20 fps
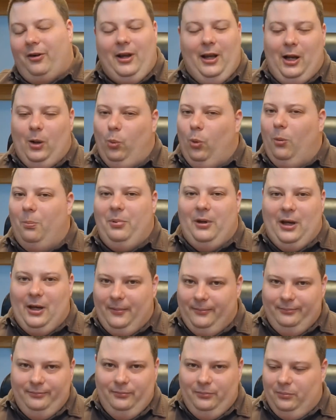Again, it won't
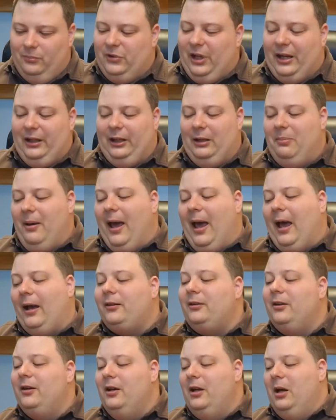be tightly
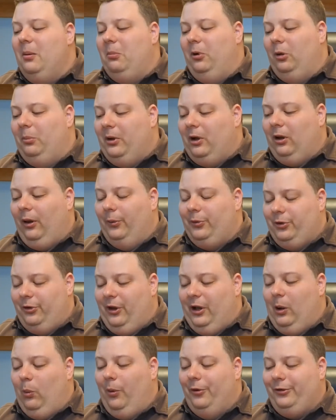packed, but it'll be closer
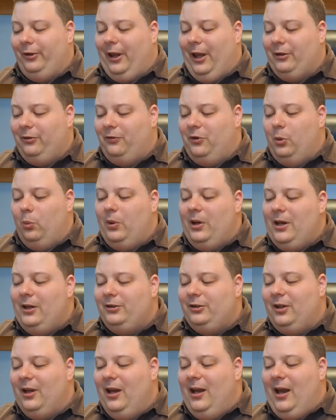than it was the last few
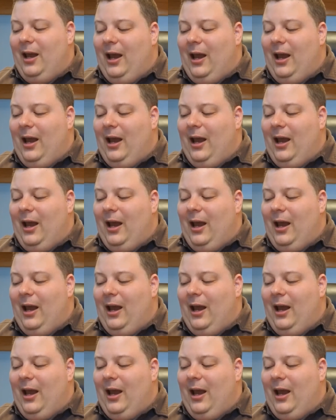weeks.